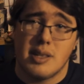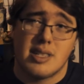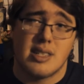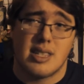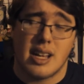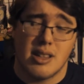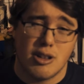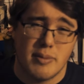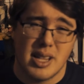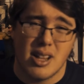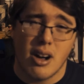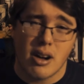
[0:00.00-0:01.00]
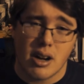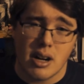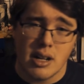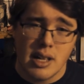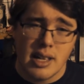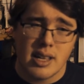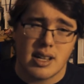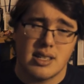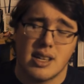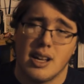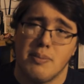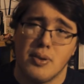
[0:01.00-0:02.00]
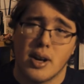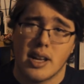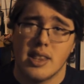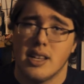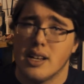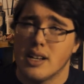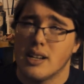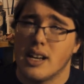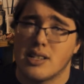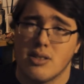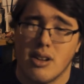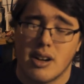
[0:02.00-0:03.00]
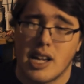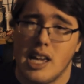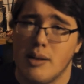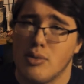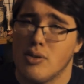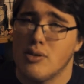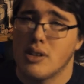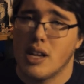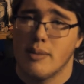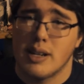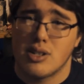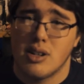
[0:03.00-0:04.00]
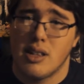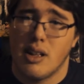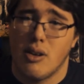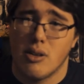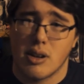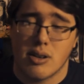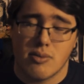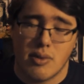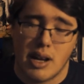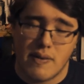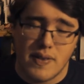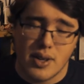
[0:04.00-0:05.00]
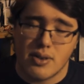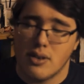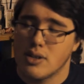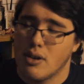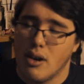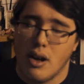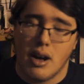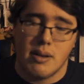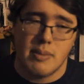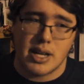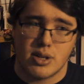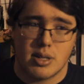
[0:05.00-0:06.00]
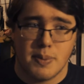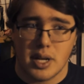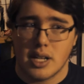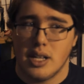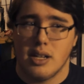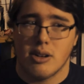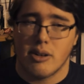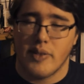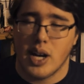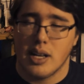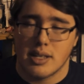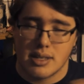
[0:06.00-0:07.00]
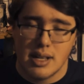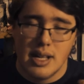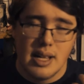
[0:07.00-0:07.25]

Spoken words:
This does take a little bit longer because you got to plug in the XLR cable, you got to make sure that all your right filters are on, make plugged into your device.